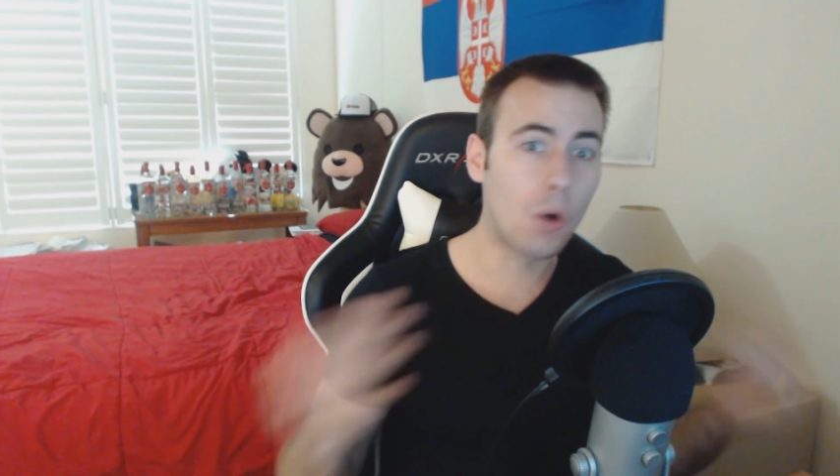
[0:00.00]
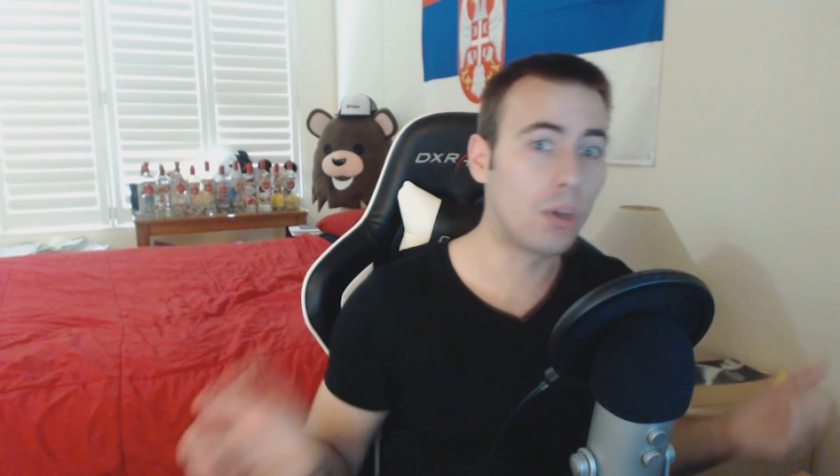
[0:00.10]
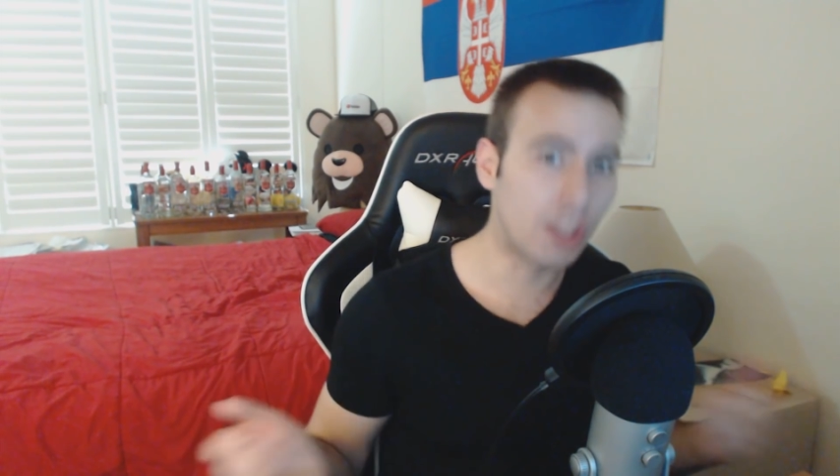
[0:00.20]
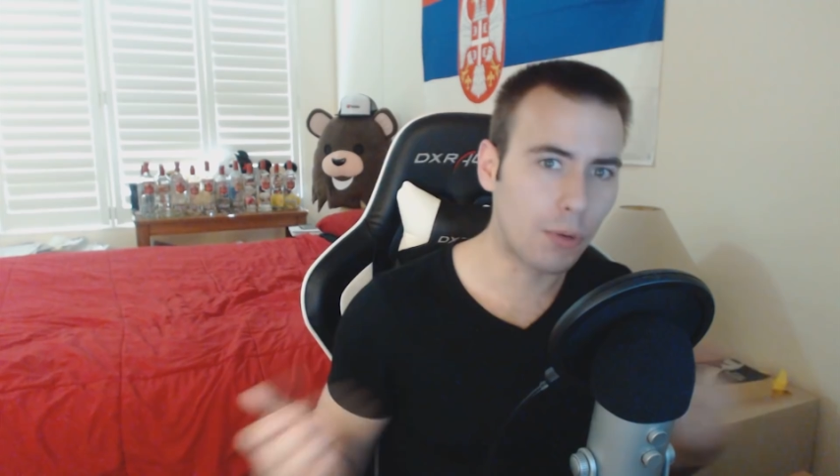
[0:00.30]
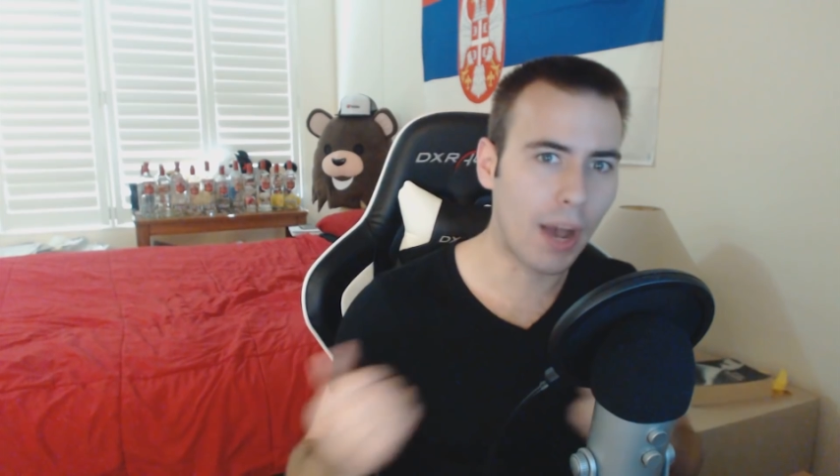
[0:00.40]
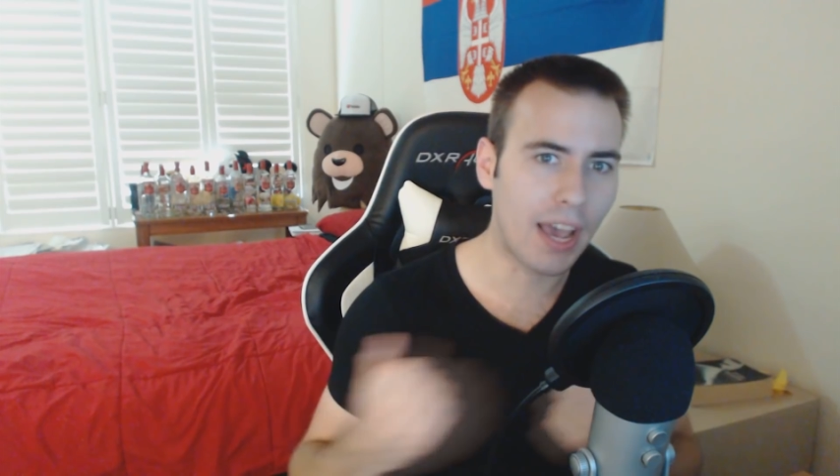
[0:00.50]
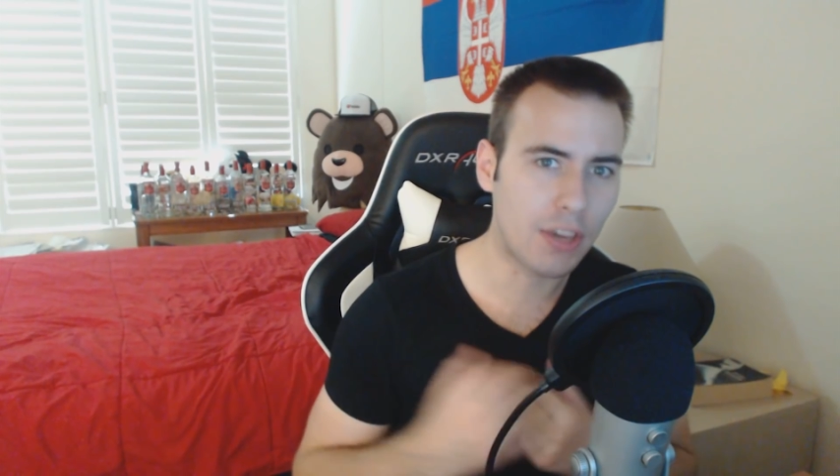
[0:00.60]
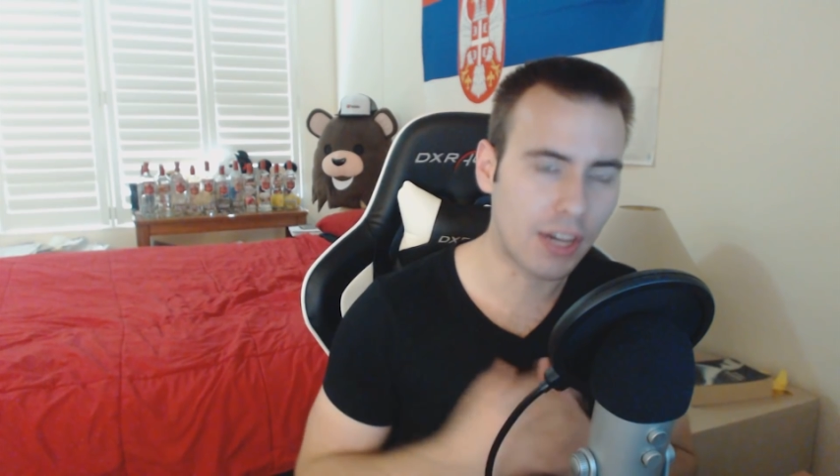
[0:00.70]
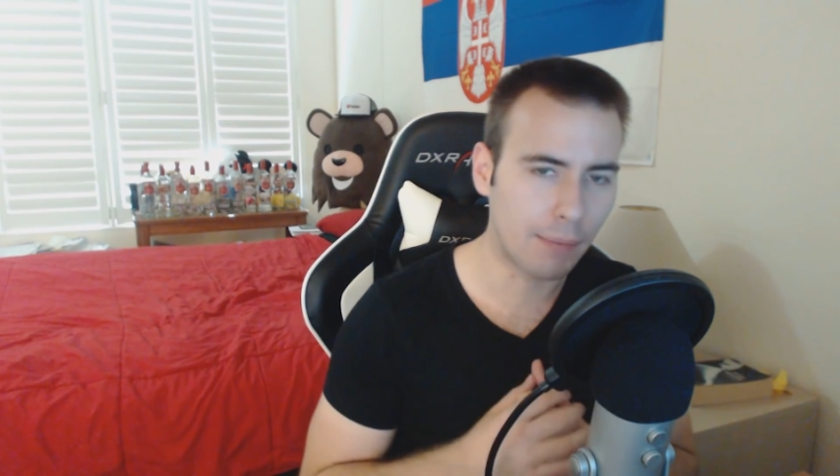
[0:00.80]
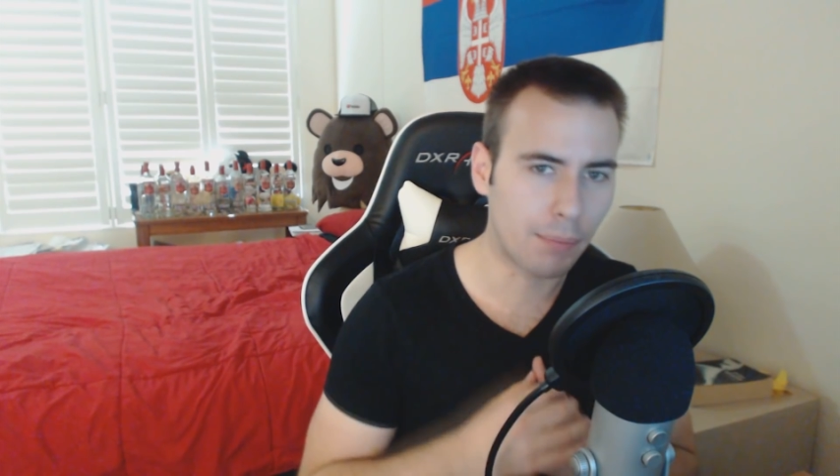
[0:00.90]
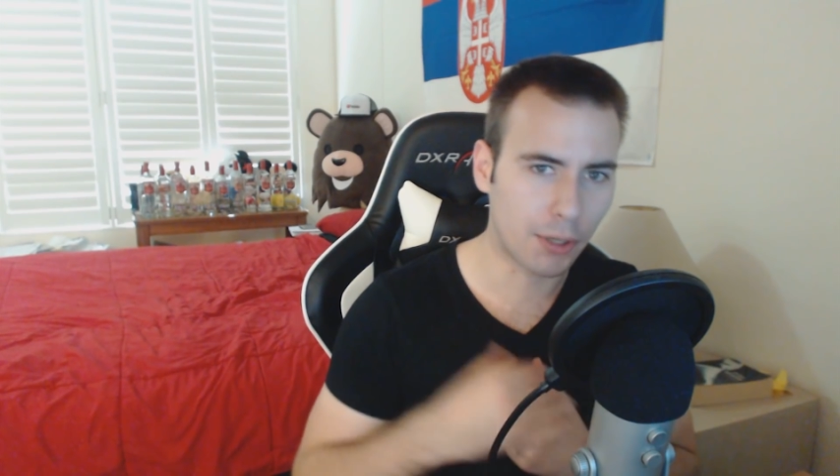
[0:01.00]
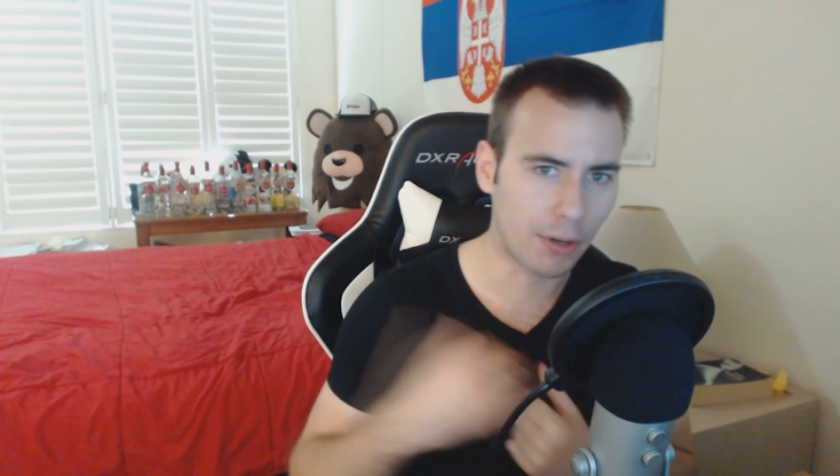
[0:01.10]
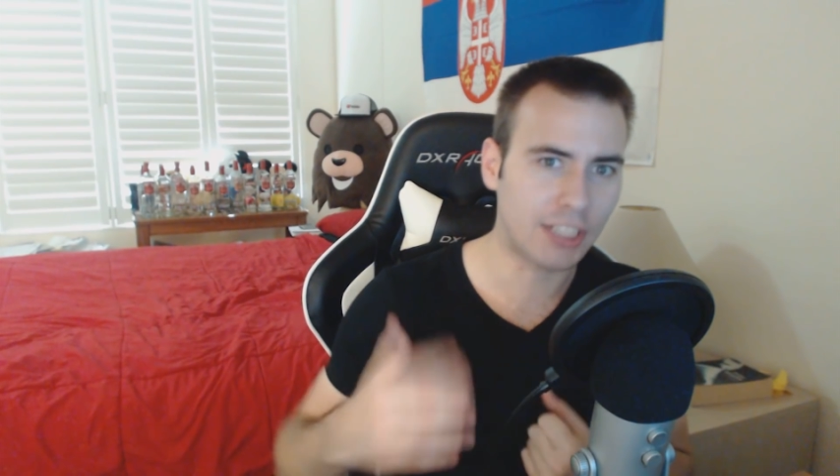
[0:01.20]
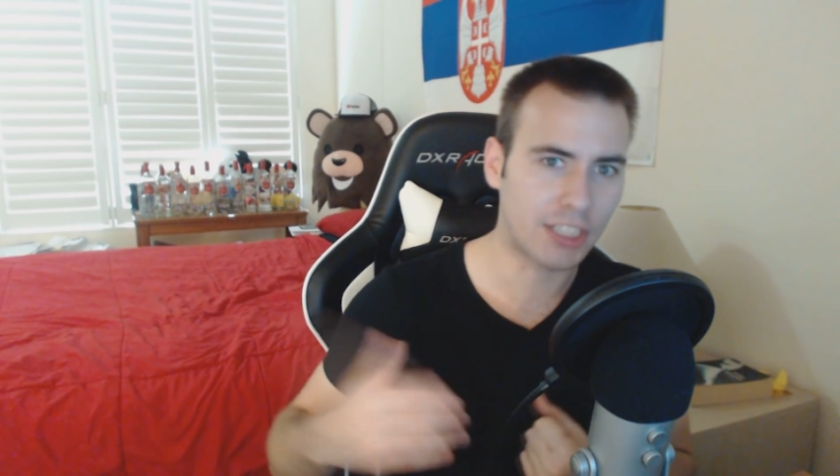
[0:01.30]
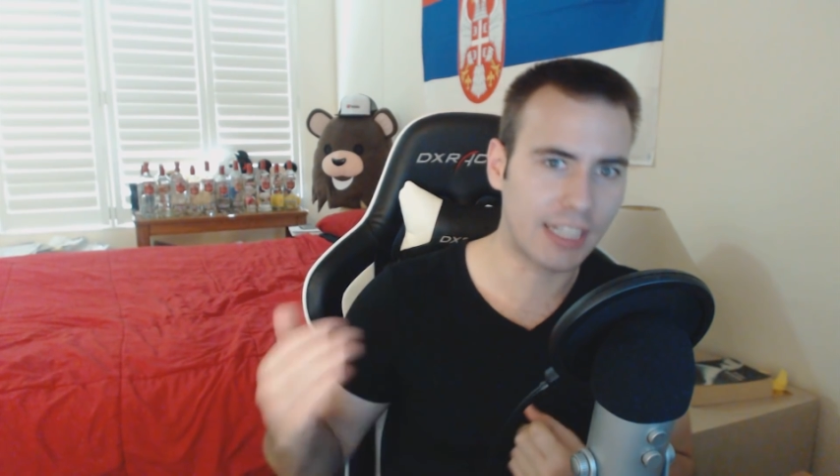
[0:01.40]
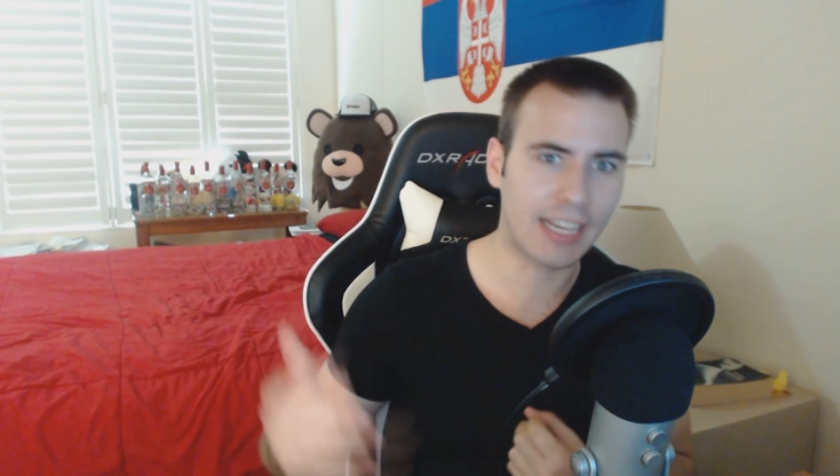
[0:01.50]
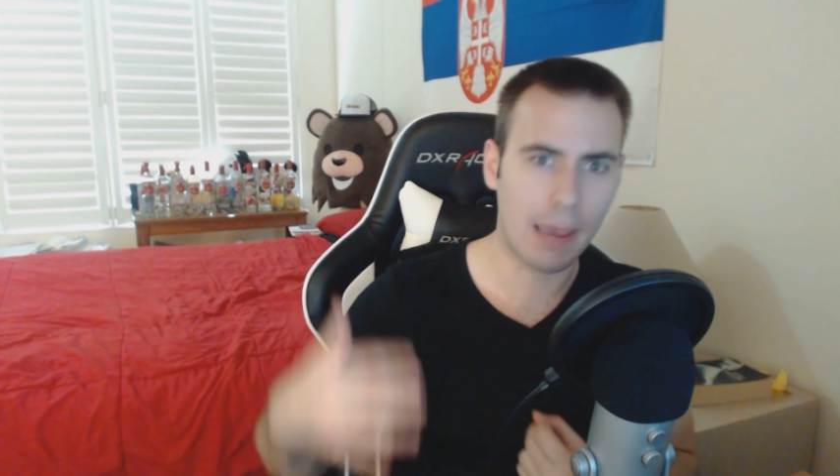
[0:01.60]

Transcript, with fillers: only way you can progress in the